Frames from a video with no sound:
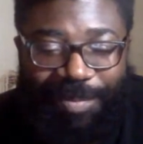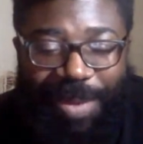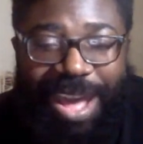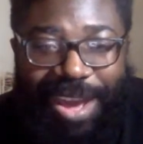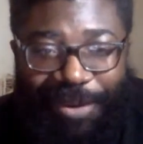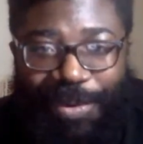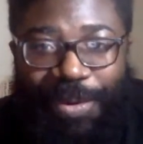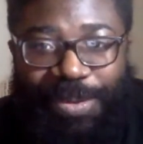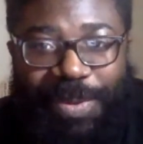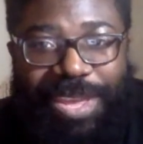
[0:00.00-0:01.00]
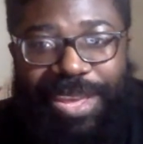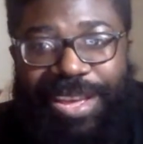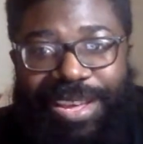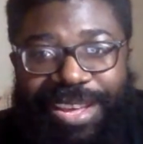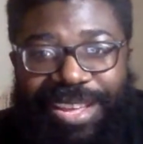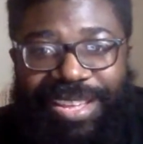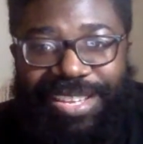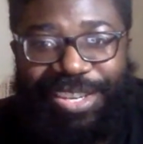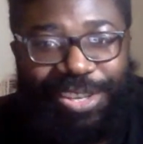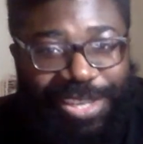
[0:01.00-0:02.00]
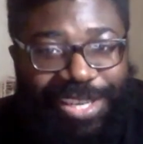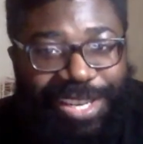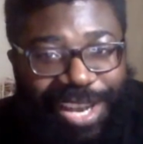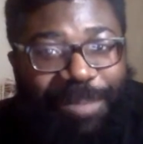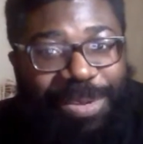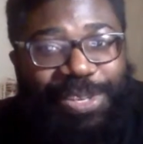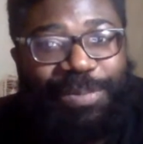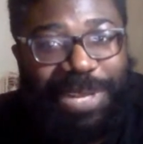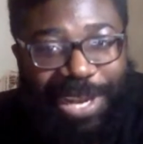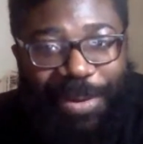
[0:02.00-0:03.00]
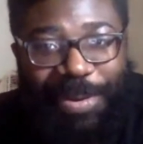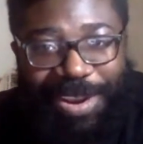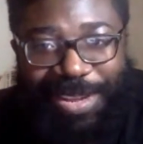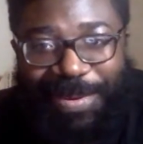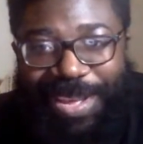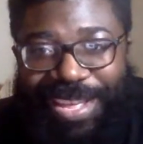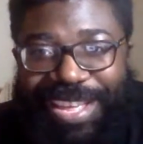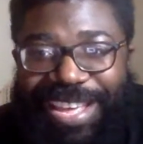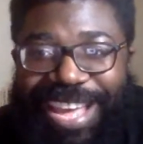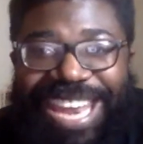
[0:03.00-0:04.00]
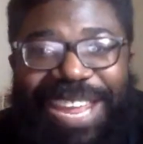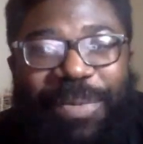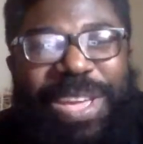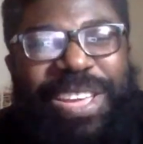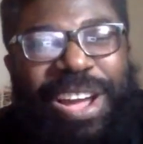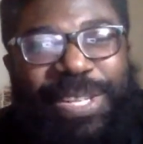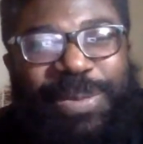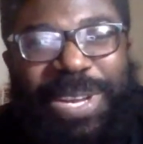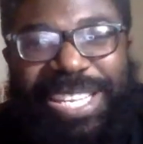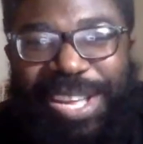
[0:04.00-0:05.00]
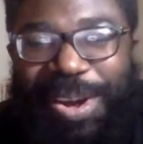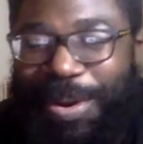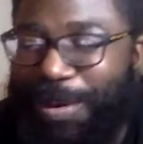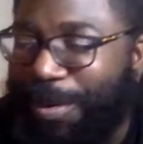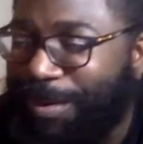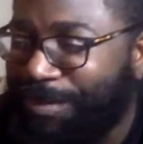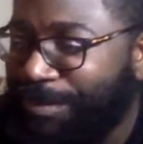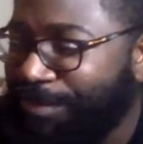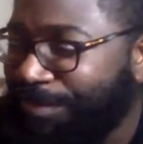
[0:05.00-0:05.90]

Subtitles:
But of course, when you're younger, the number should be lower anyway. And then when you're younger as well, there's the whole